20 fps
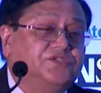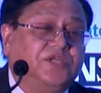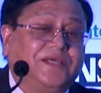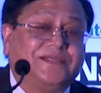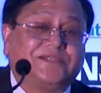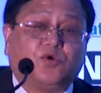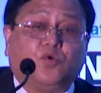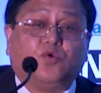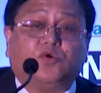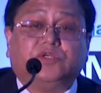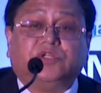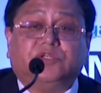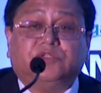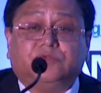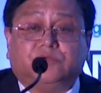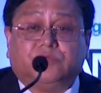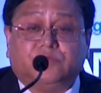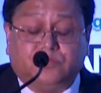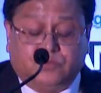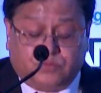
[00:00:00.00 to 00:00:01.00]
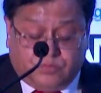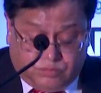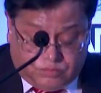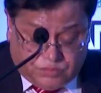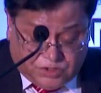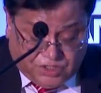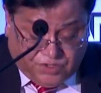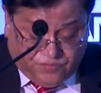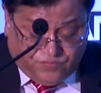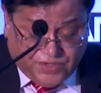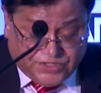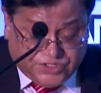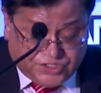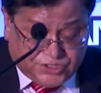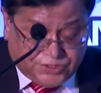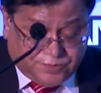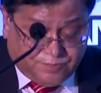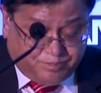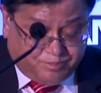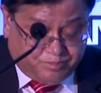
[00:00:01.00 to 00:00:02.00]
that go into the
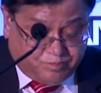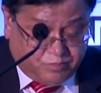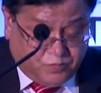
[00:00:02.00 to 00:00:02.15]
defense.